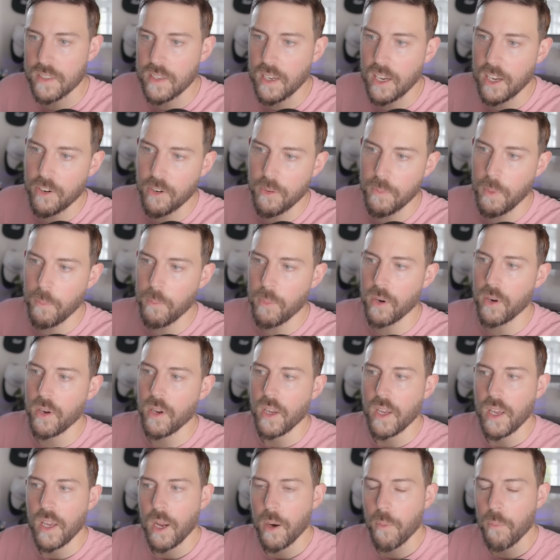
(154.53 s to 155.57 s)
You got to remember,
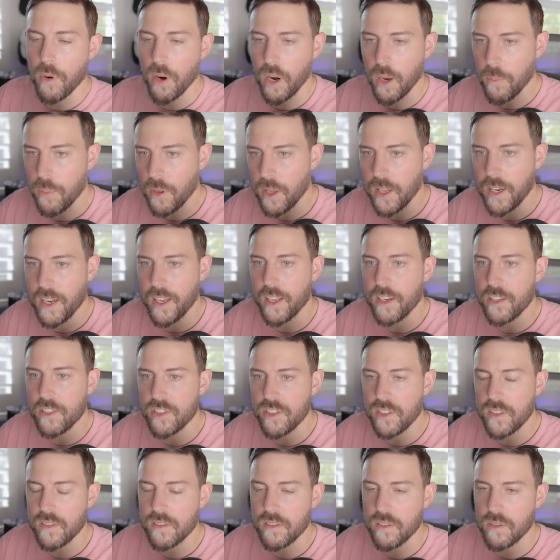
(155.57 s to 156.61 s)
Prime Planet
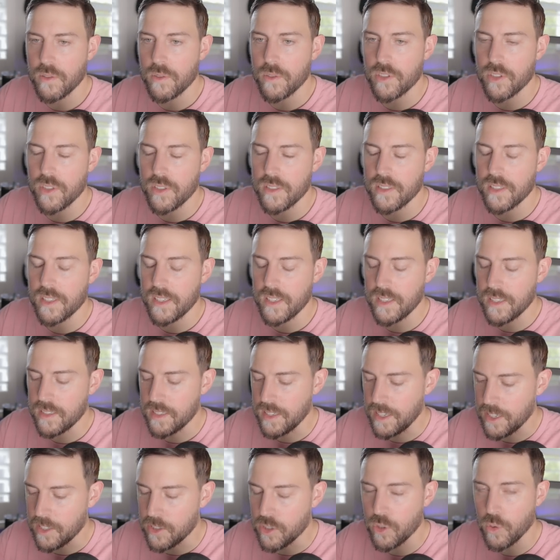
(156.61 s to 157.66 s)
Energy and Solutions
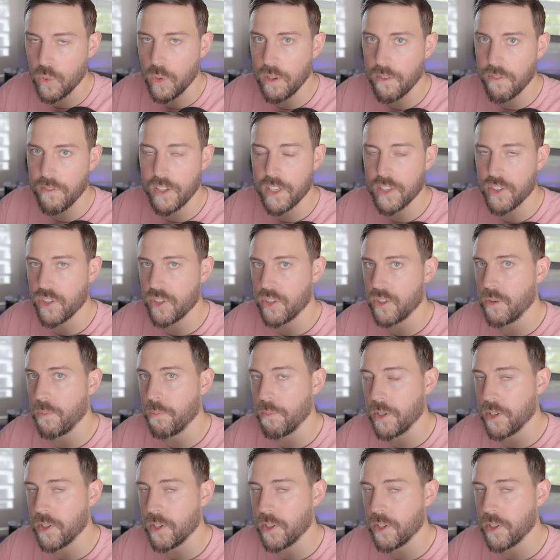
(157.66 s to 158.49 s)
is a joint venture